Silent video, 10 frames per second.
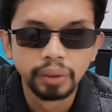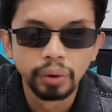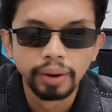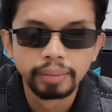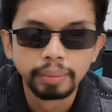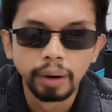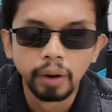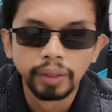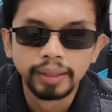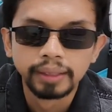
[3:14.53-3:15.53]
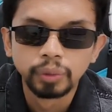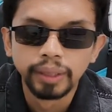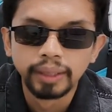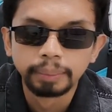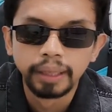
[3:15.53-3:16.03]
Terrain models
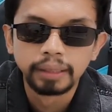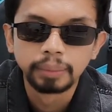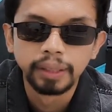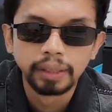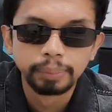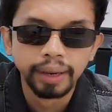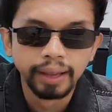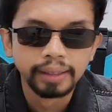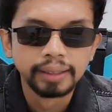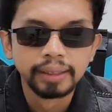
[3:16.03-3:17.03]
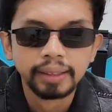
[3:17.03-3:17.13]
with the mid-level display.